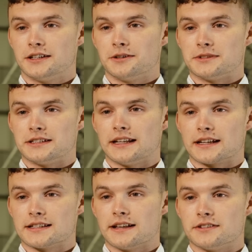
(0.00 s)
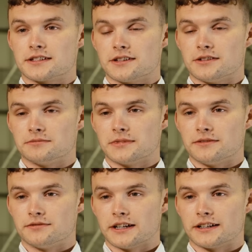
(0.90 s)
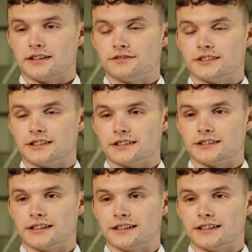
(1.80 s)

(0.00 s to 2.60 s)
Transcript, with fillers: up to the next level. So I'm I'm very confident I can do